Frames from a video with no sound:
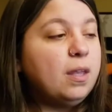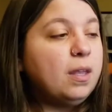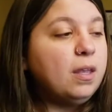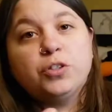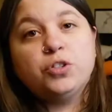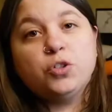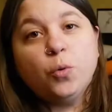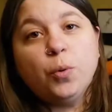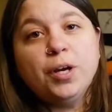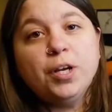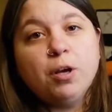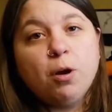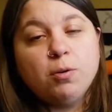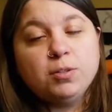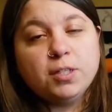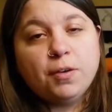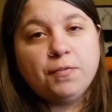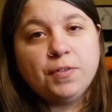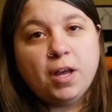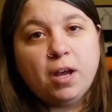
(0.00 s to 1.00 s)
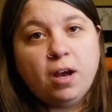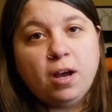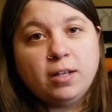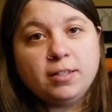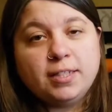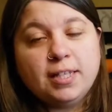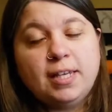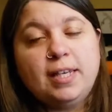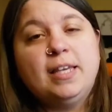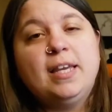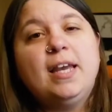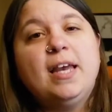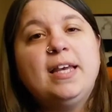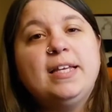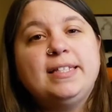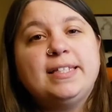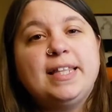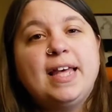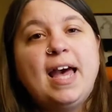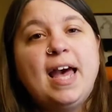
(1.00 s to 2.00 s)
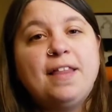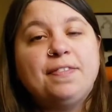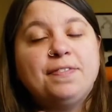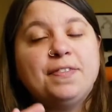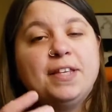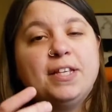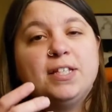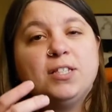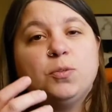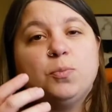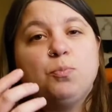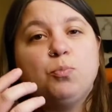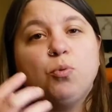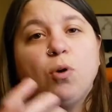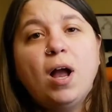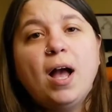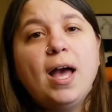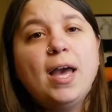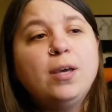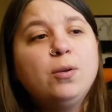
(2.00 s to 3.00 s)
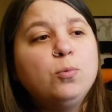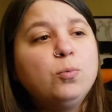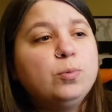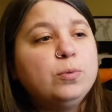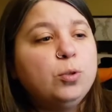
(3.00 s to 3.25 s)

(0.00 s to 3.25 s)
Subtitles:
The story goes of the haunting is that this bride